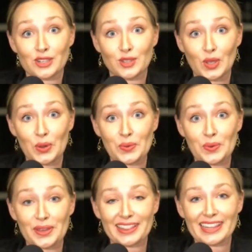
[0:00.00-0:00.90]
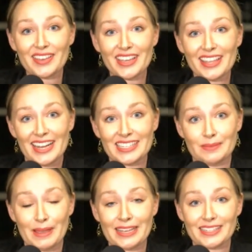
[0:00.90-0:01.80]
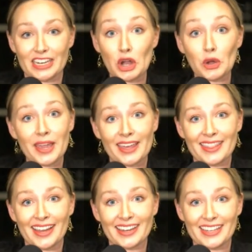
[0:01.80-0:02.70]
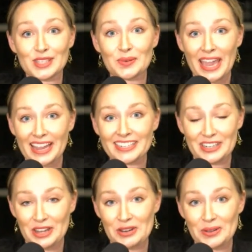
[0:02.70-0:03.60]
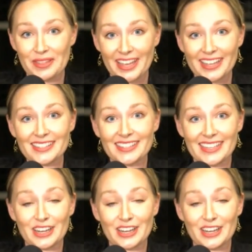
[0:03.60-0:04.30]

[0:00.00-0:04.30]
So living in that space and knowing that it's okay to not know things,